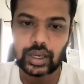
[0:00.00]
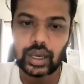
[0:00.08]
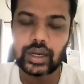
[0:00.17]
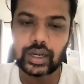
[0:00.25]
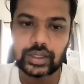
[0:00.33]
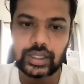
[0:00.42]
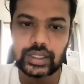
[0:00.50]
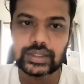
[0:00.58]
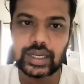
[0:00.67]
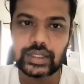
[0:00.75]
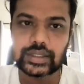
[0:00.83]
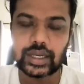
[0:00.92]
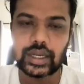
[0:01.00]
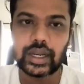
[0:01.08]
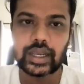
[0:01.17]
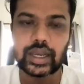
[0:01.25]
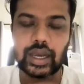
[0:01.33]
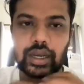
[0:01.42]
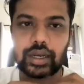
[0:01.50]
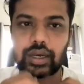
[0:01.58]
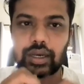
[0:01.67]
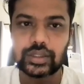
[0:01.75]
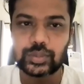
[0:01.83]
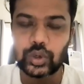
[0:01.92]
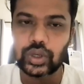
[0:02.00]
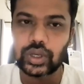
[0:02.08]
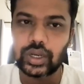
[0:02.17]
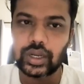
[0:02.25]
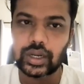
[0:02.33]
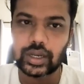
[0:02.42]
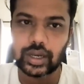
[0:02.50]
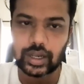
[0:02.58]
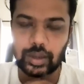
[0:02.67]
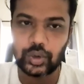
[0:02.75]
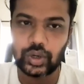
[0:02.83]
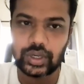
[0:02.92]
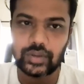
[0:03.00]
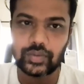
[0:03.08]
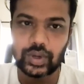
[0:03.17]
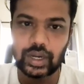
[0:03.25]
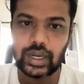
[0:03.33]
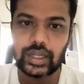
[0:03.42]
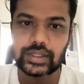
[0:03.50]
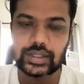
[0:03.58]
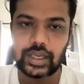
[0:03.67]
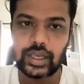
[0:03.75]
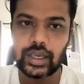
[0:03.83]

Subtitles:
And these days, this particular community, if you really see,